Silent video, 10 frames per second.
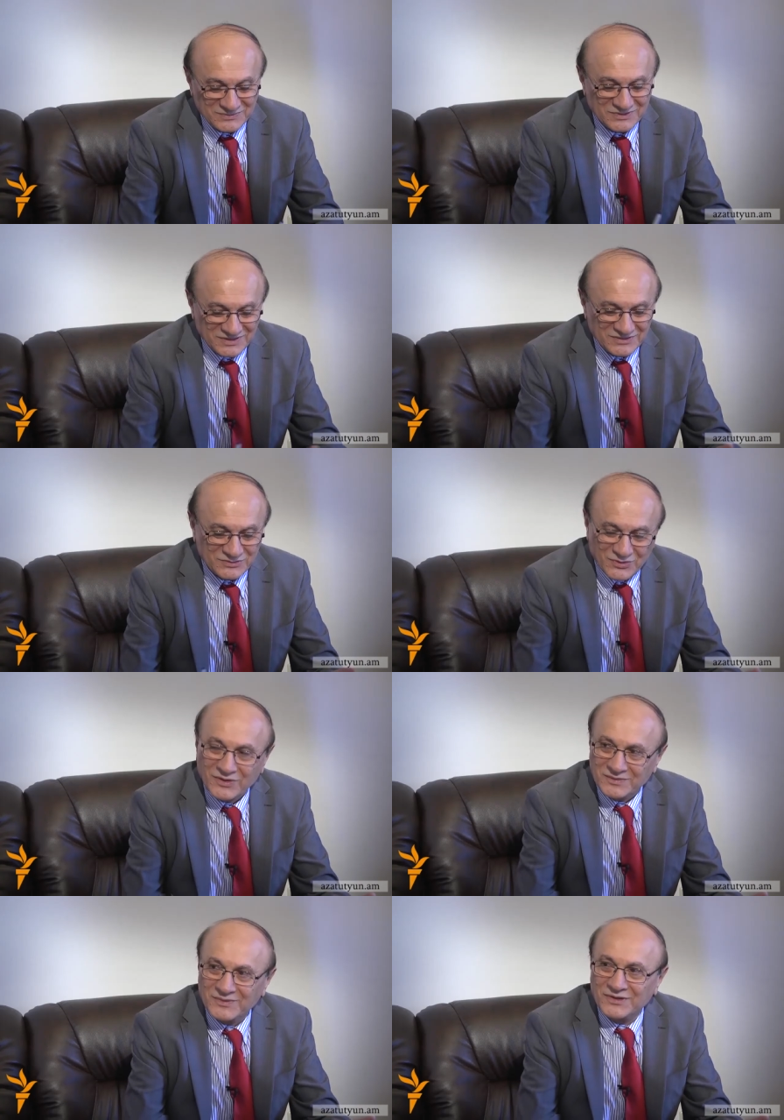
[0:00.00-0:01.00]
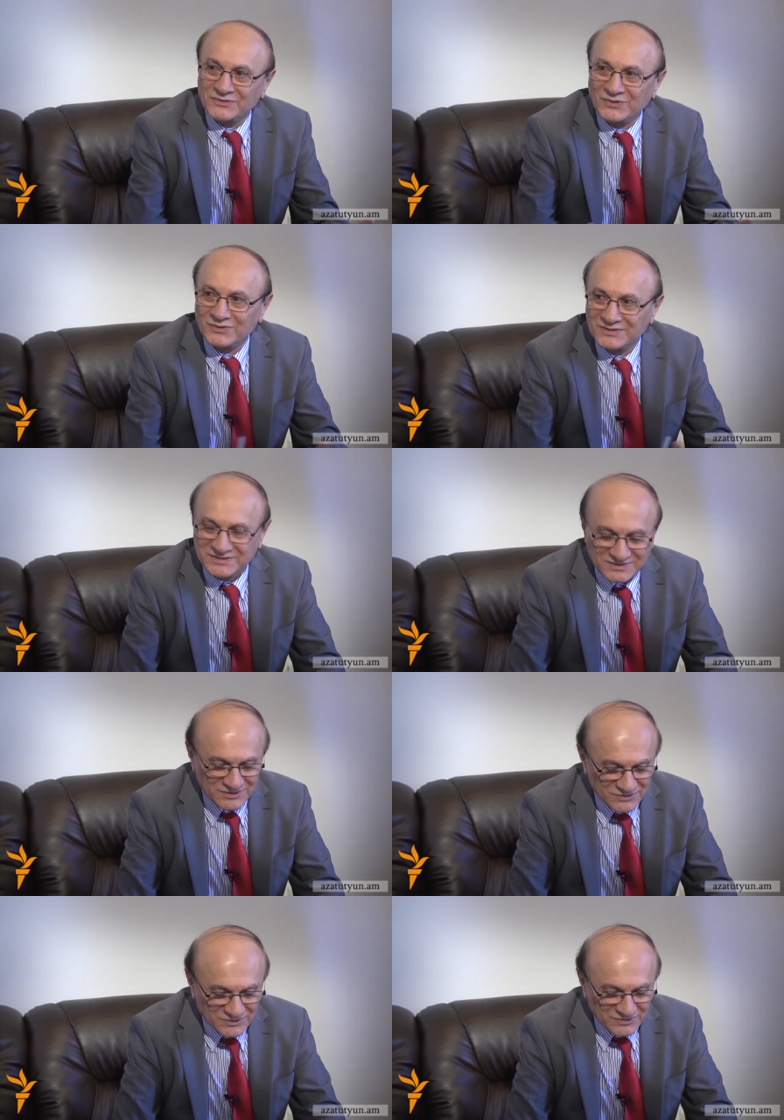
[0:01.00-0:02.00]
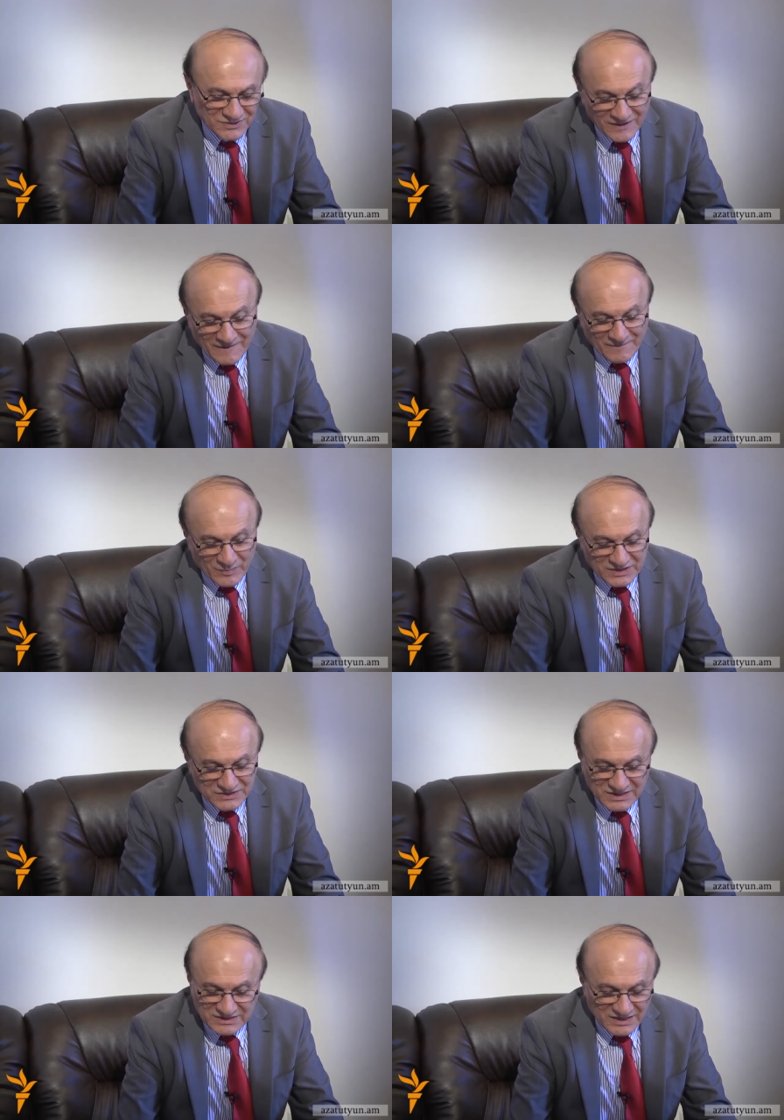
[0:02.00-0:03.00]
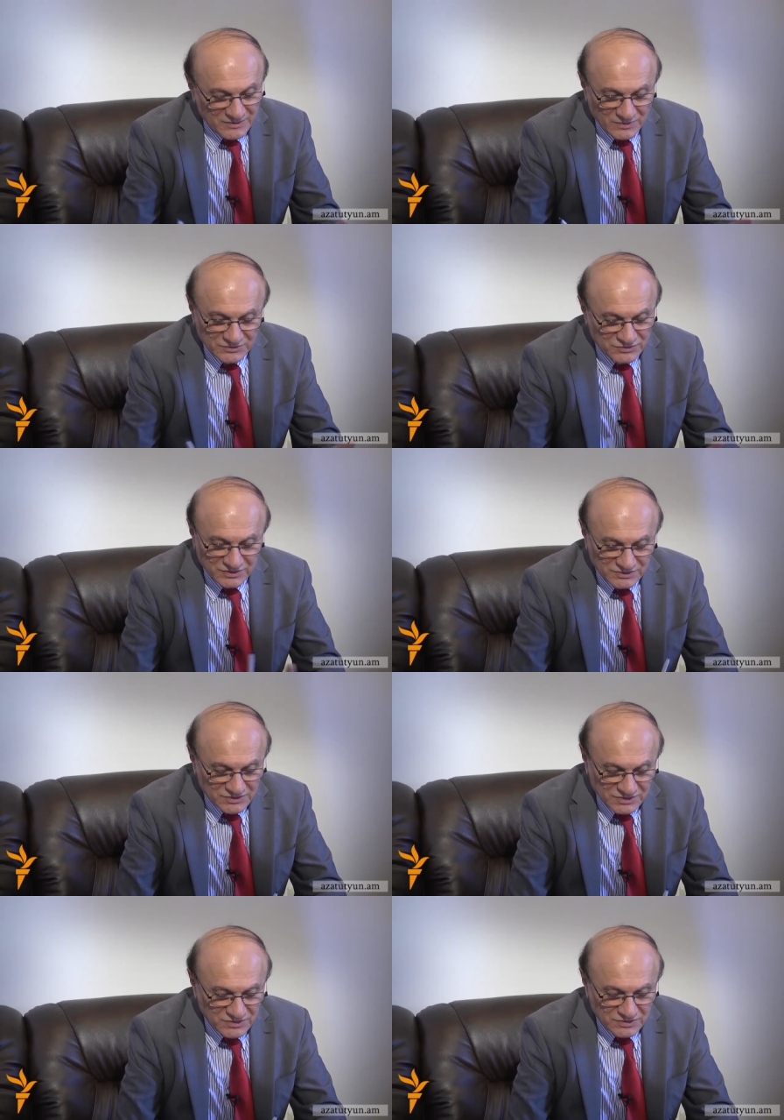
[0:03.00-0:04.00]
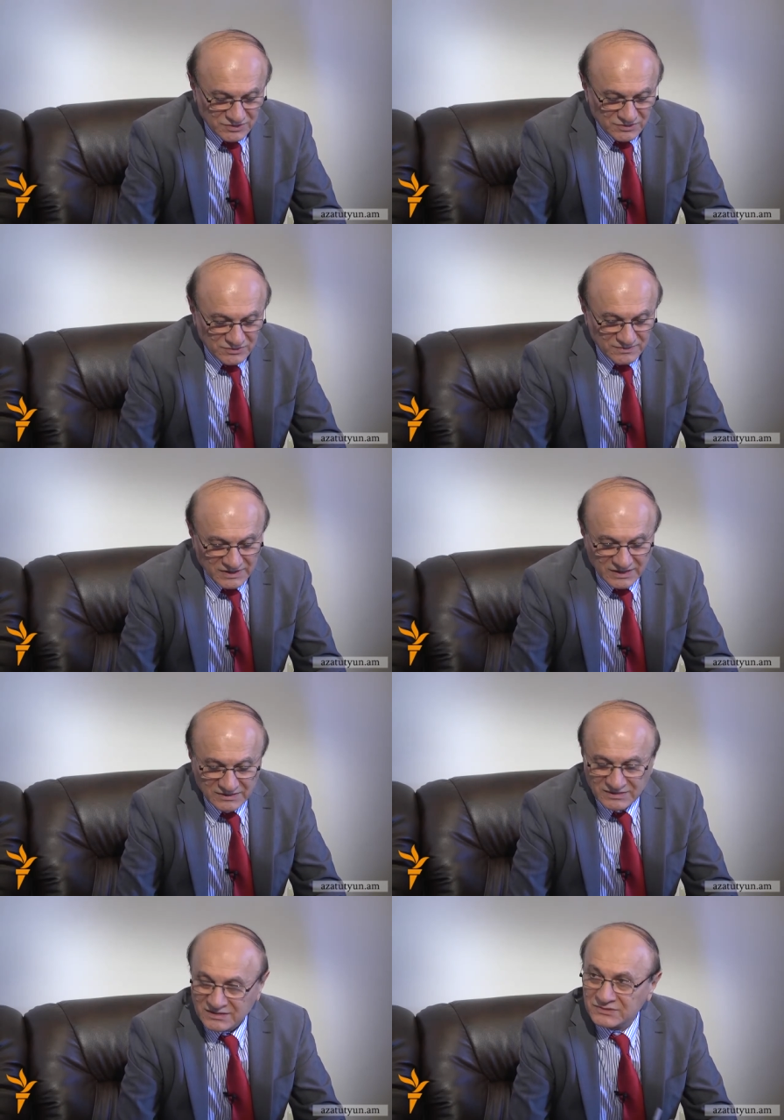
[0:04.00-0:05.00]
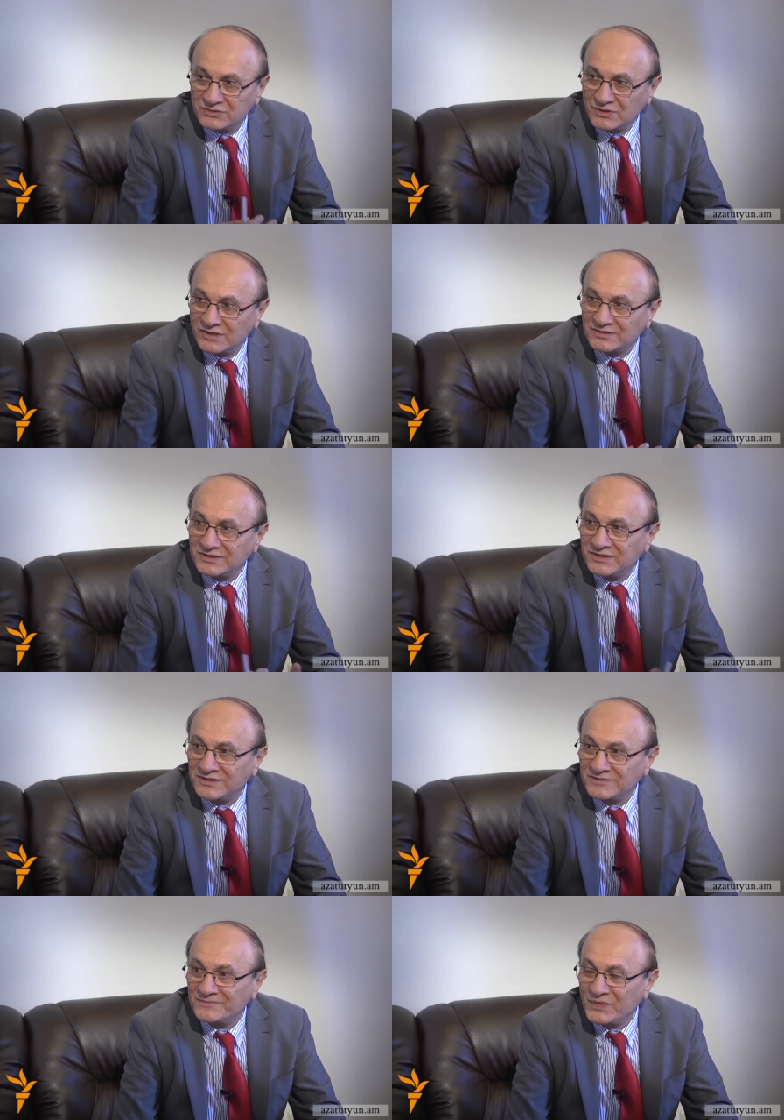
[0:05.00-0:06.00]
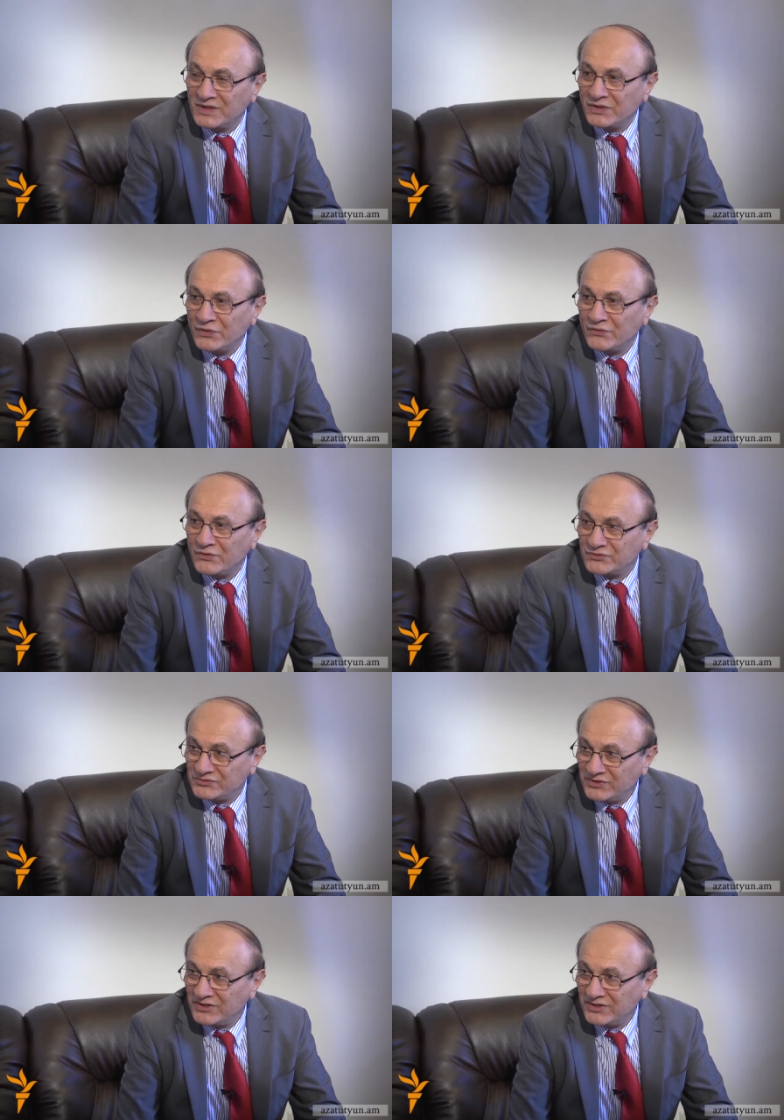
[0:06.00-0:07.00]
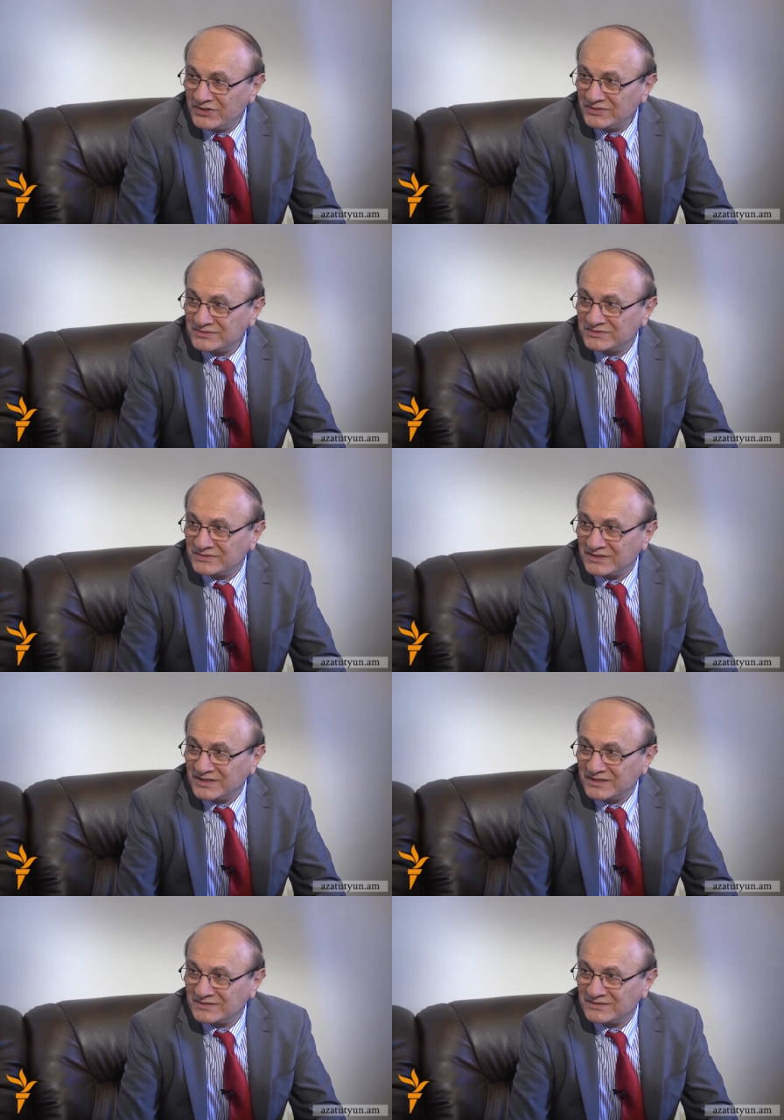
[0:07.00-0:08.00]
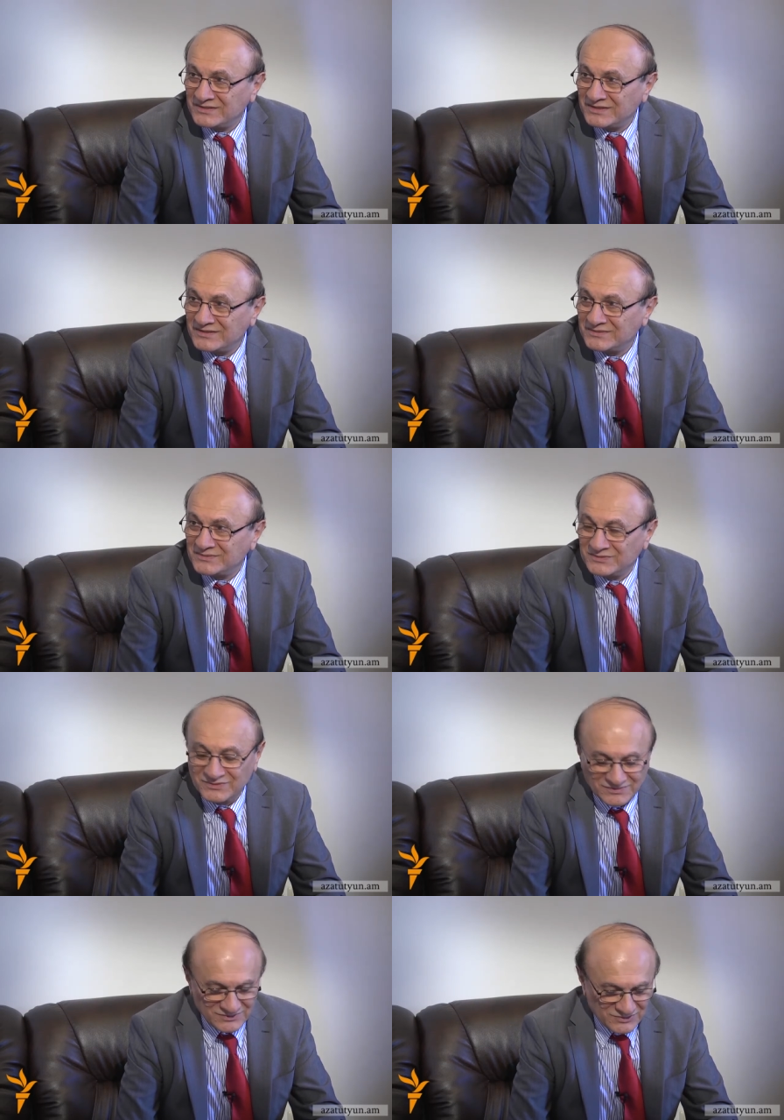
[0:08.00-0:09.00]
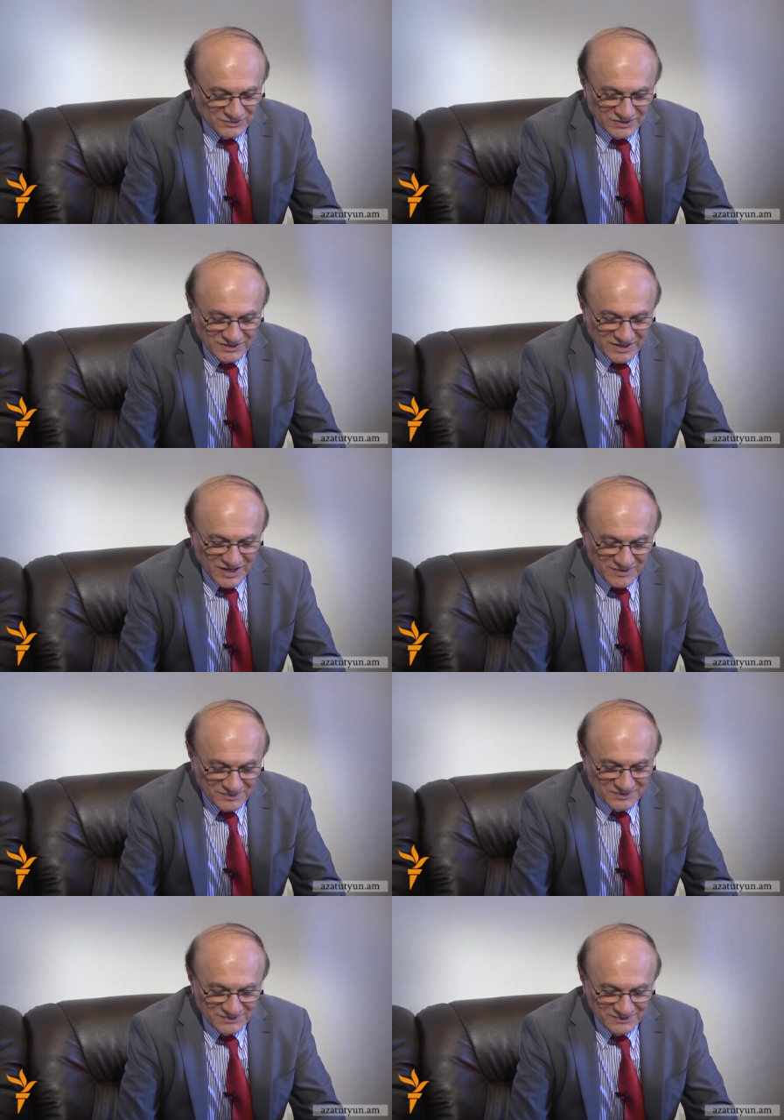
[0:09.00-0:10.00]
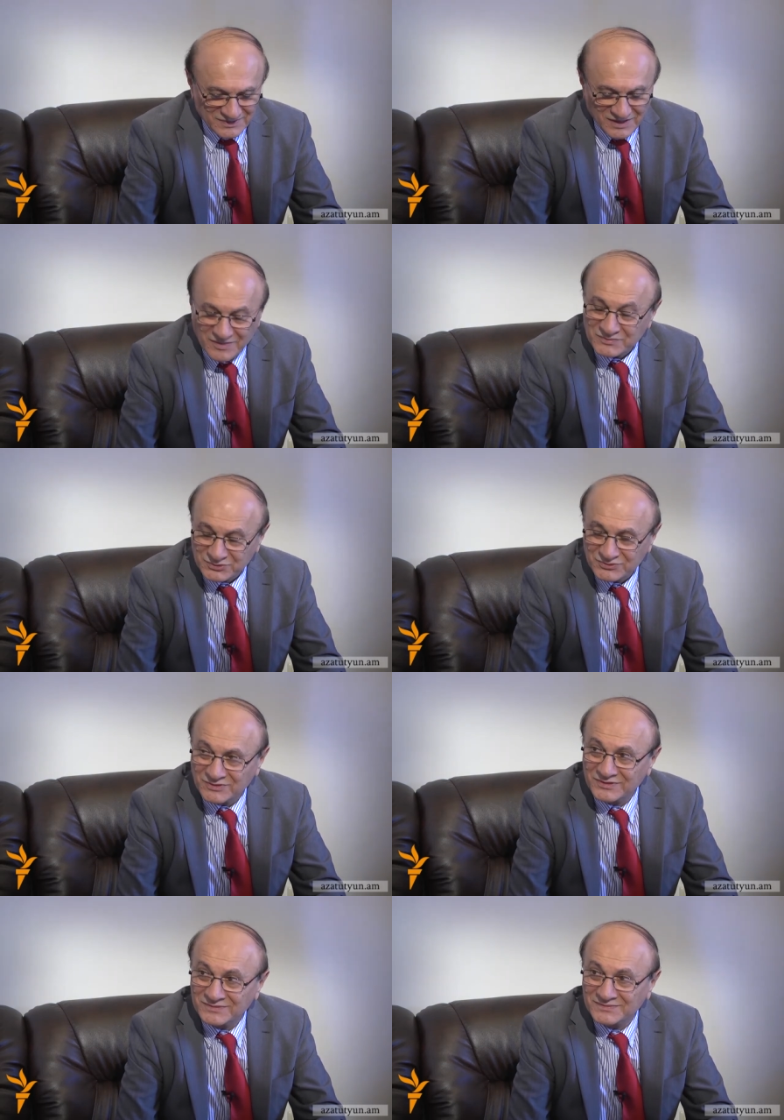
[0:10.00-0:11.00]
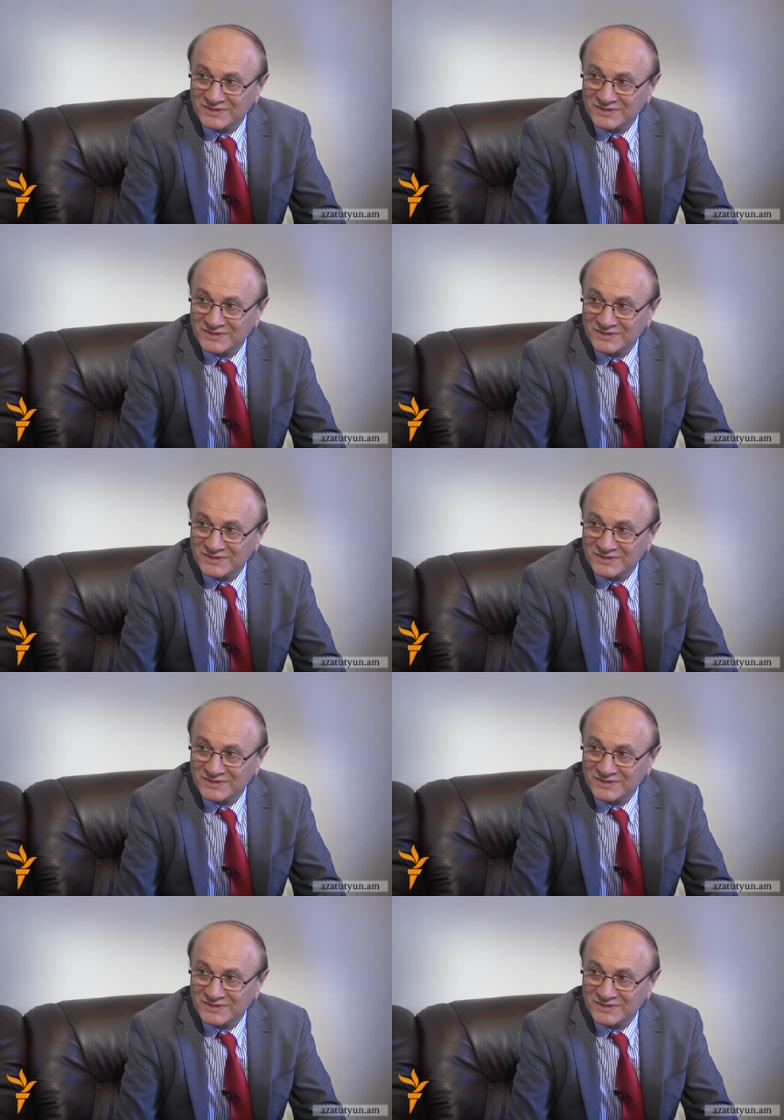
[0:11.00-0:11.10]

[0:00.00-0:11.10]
We're going to talk about all these issues, but just I want to introduce you and that you are here for 3 years, and you're going to help, I'm sure,